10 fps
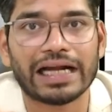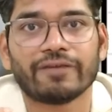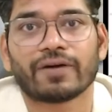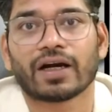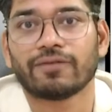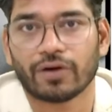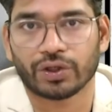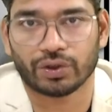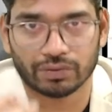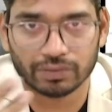and difficult for
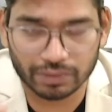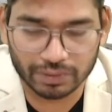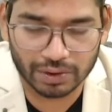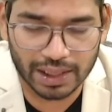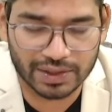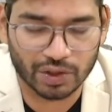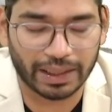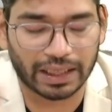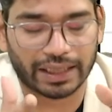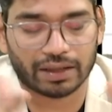you,
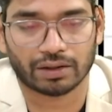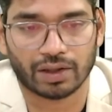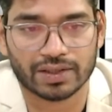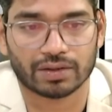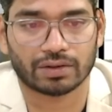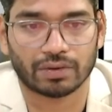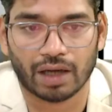assuming like yes,